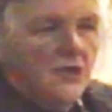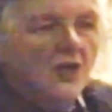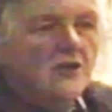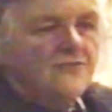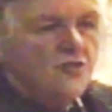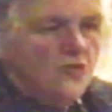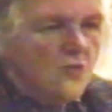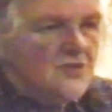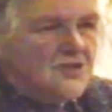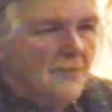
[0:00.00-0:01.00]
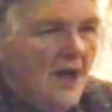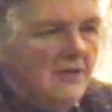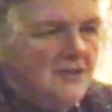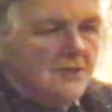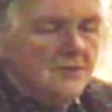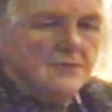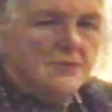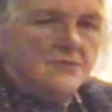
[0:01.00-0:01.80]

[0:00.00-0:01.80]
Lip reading: none of you were Samaritans?